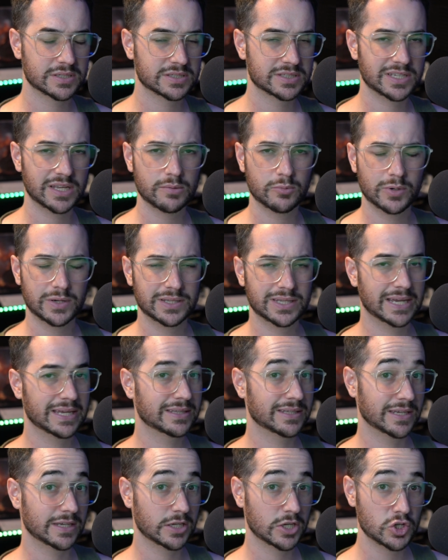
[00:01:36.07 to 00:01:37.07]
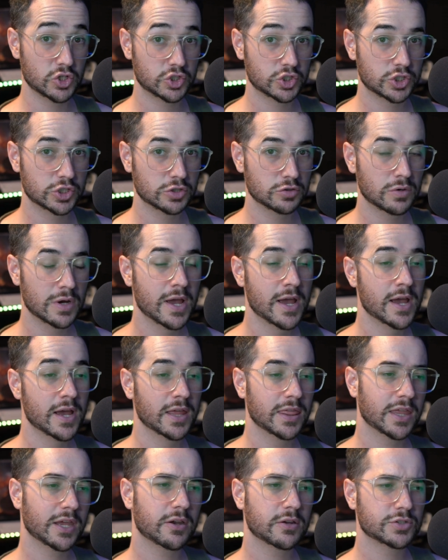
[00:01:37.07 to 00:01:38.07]
in the same way they, they used to.
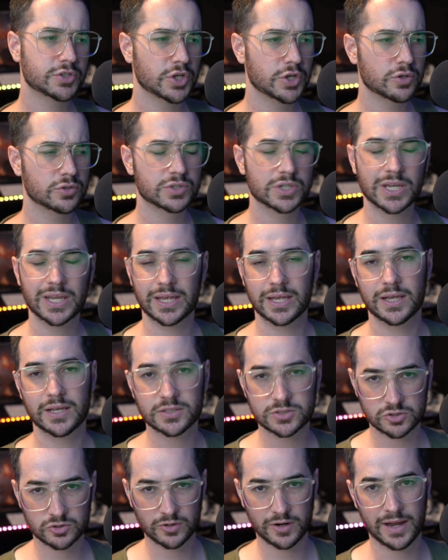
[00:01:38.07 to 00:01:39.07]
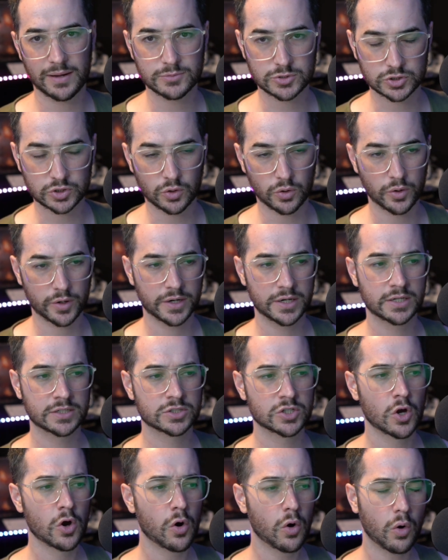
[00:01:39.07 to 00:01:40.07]
They're using Instagram
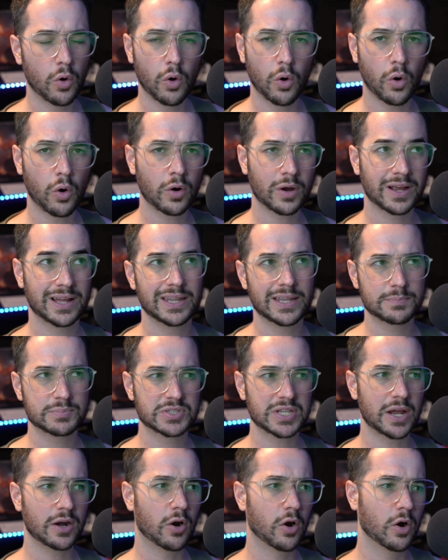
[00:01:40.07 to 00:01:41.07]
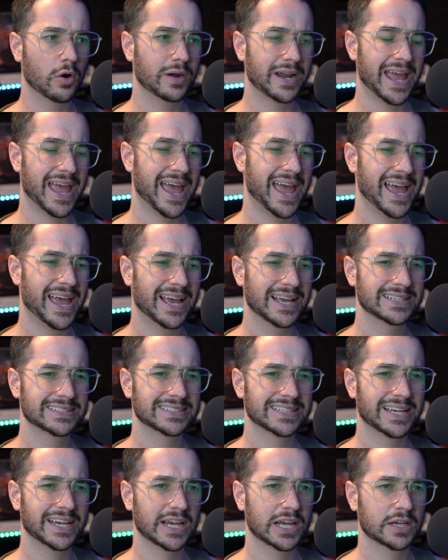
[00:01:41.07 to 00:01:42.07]
stories or clips that aren't
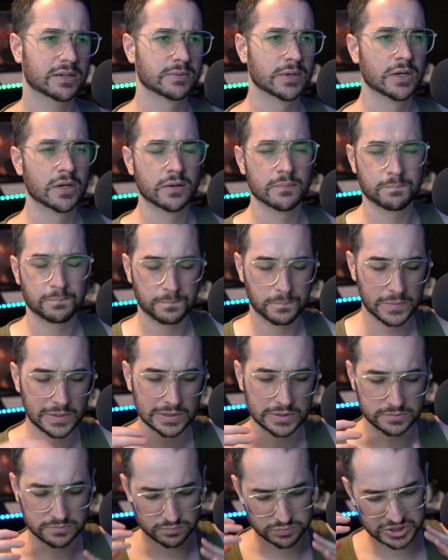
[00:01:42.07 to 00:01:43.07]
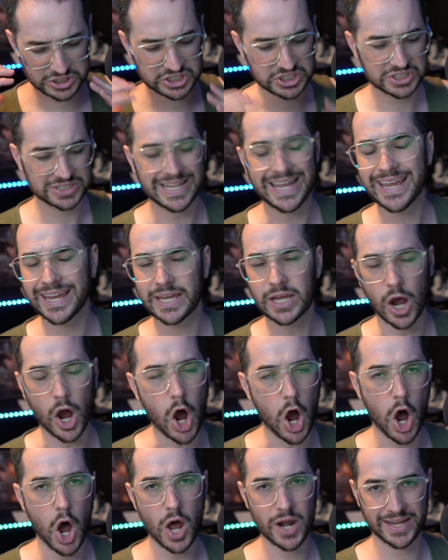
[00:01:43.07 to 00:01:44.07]
as like staying
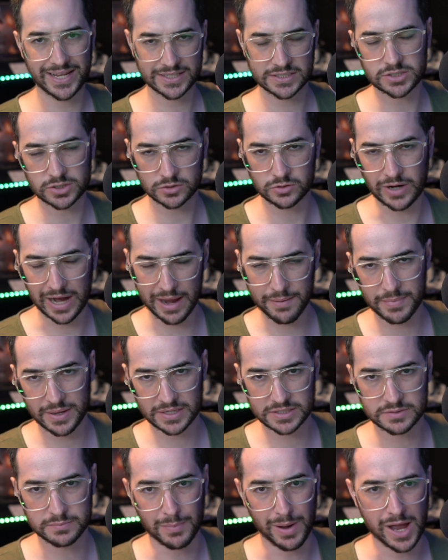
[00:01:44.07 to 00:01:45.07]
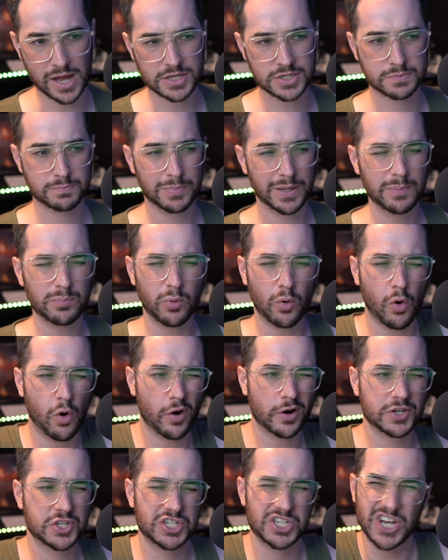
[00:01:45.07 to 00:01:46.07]
on Instagram as much. People
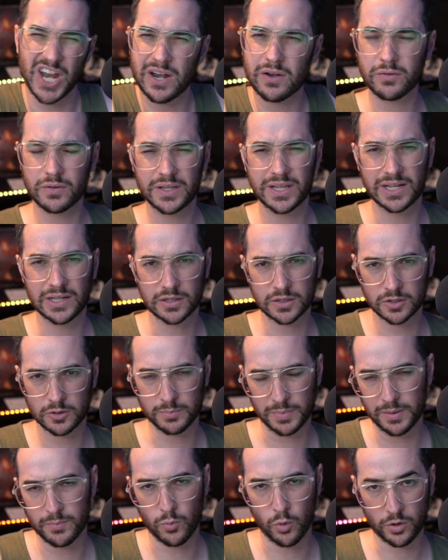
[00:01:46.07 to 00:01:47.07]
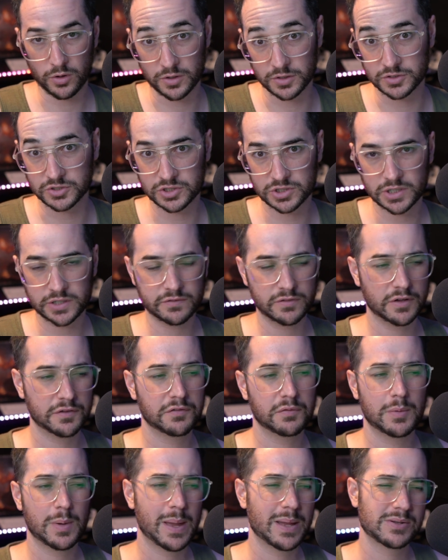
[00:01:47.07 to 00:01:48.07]
are generally a little bit more
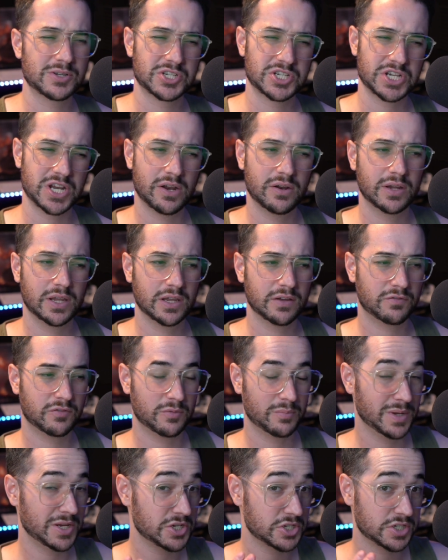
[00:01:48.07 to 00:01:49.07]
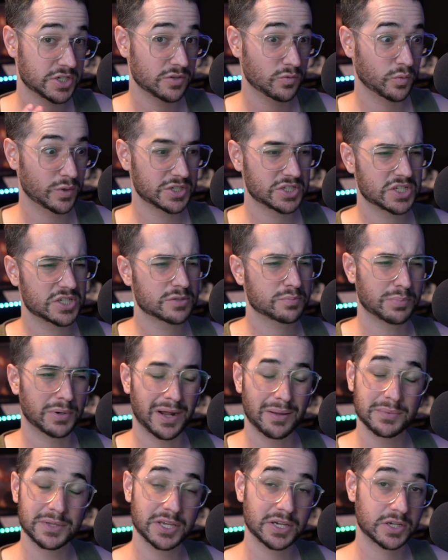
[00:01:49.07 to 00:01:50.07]
conservative about sharing information, which is
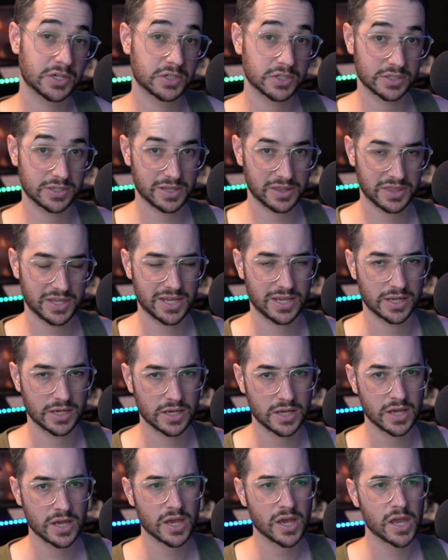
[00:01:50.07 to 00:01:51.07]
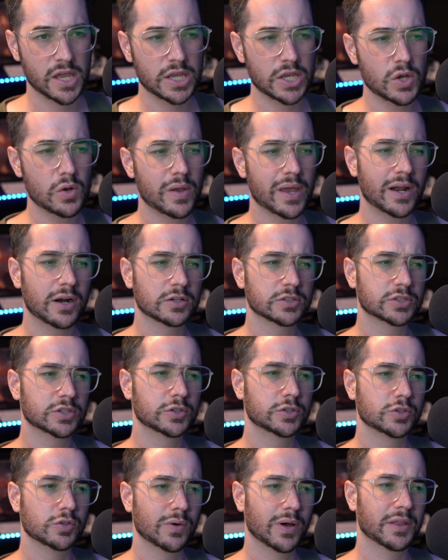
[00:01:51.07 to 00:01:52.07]
probably a good thing. You can
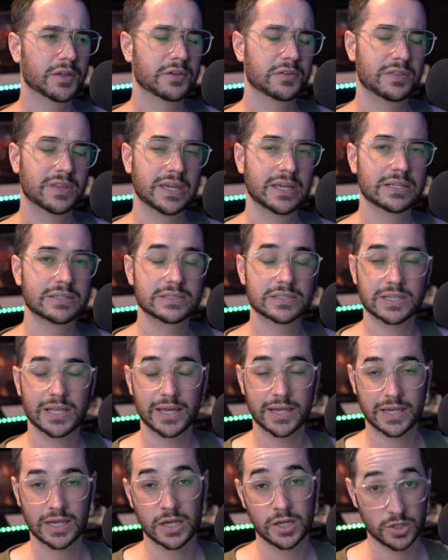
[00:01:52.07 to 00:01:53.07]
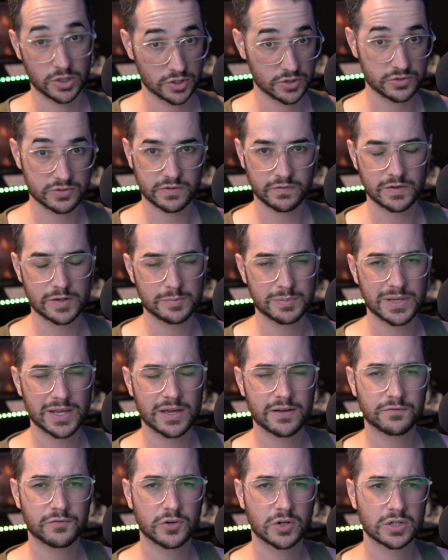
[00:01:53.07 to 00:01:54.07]
also do other things like use a
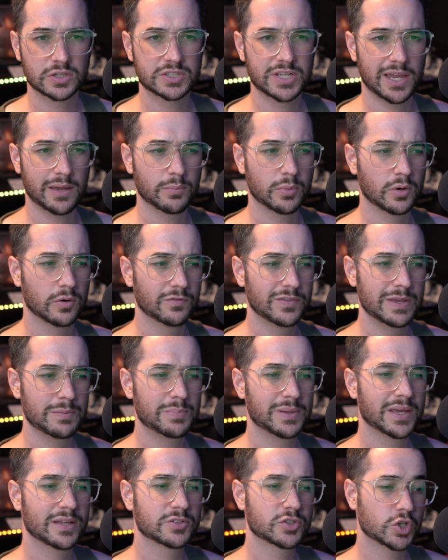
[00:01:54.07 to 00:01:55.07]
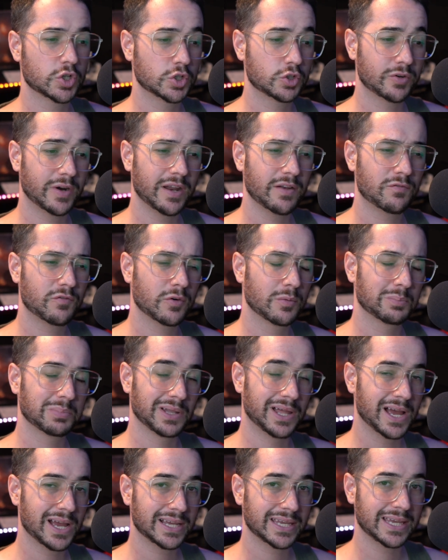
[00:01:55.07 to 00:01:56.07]
VPN, for example. VPNs are great for
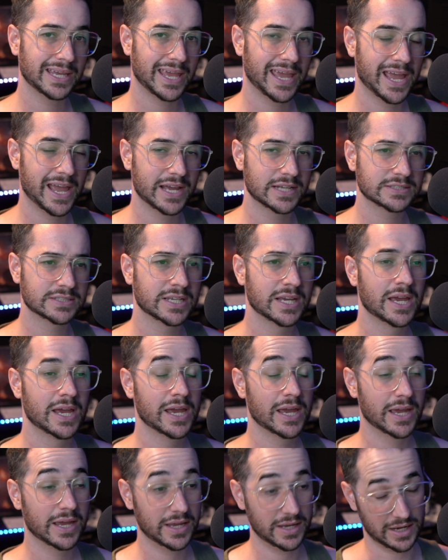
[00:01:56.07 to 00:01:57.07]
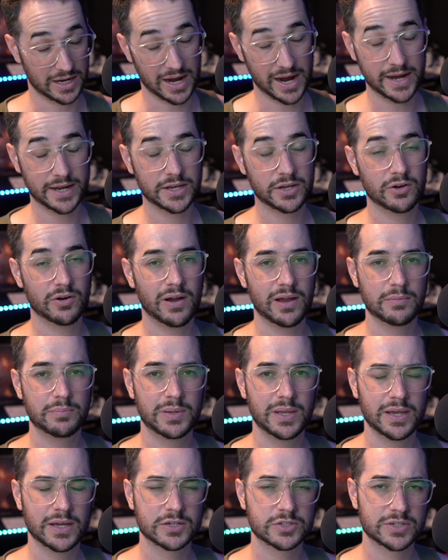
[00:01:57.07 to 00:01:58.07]
blocking ads, uh, hiding your
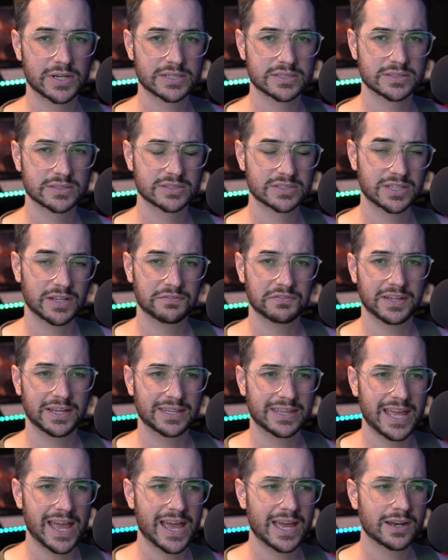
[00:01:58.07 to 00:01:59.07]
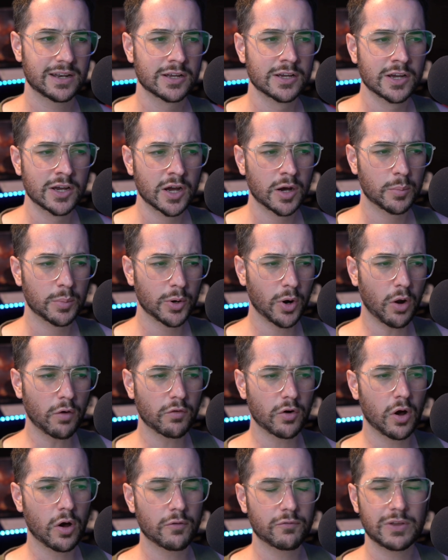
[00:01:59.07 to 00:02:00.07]
IP address, and stuff like that. But
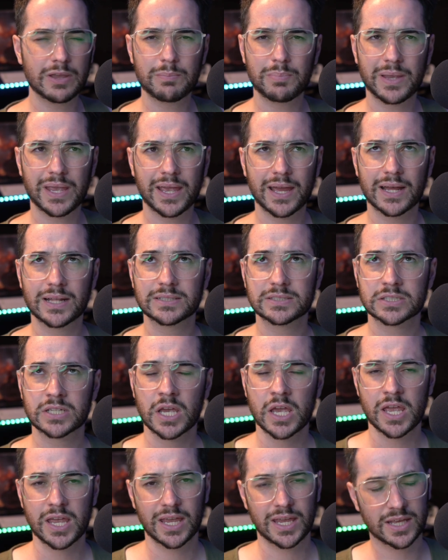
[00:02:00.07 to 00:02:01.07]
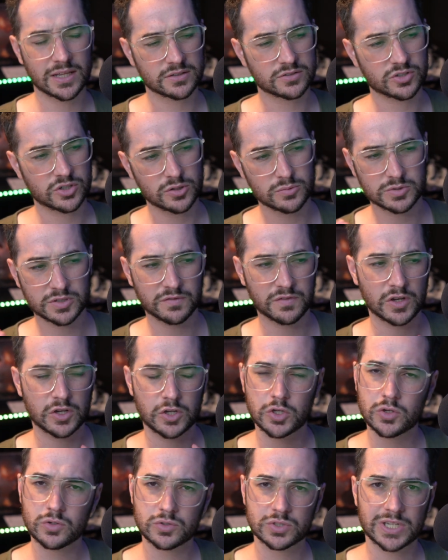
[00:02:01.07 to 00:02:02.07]
overall, VPNs, in terms of their
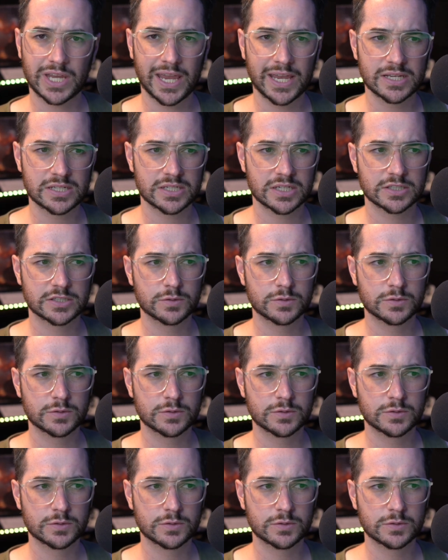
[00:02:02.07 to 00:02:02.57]
use case,